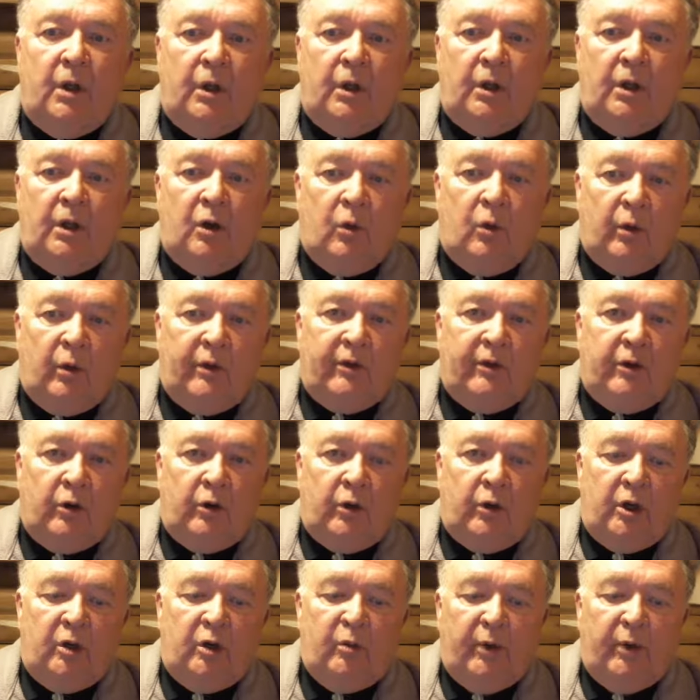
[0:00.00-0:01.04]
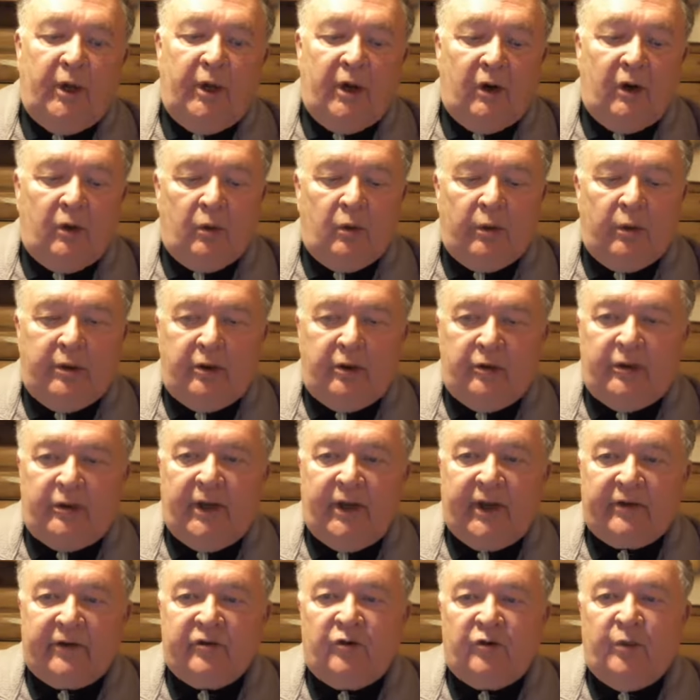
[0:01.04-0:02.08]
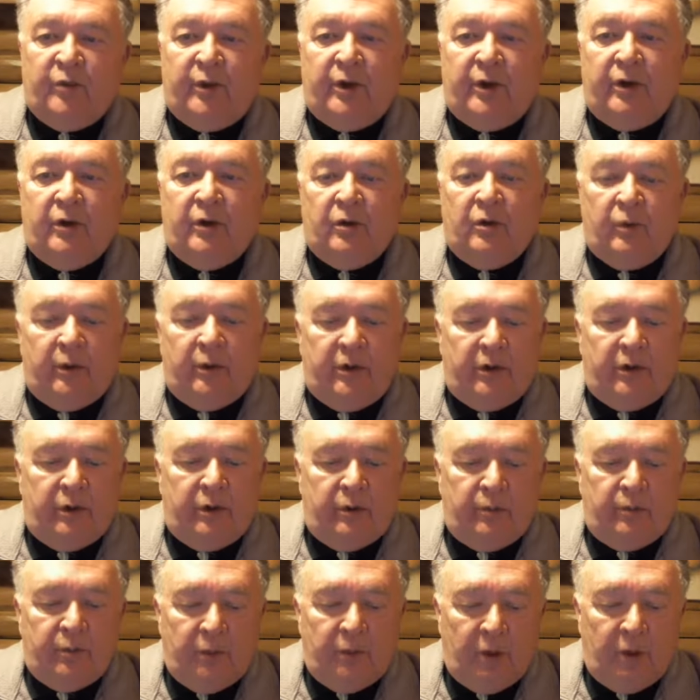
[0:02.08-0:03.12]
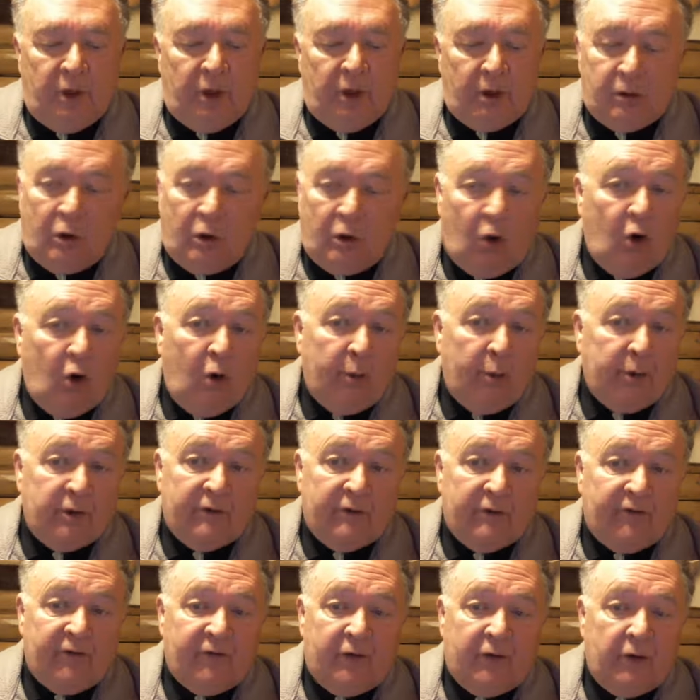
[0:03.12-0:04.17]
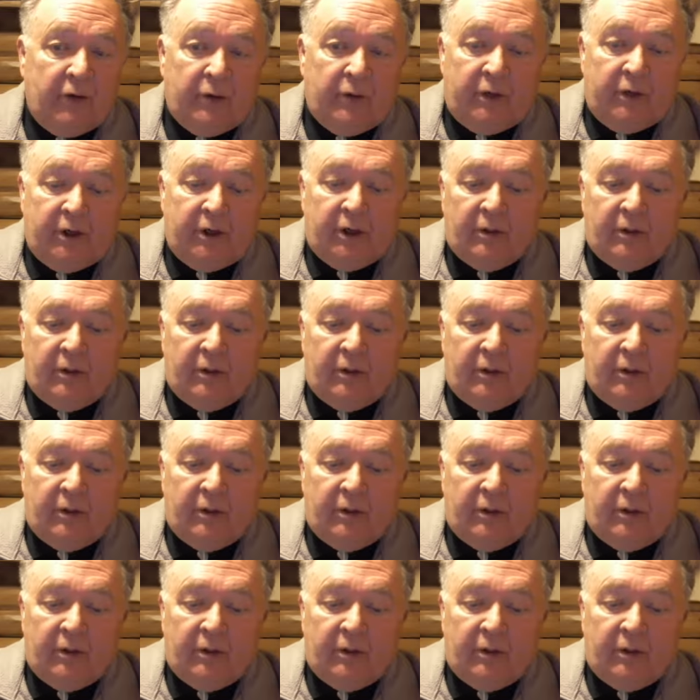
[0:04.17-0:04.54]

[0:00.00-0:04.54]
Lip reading: whether you email or whether you text me or whether you call me on the phone,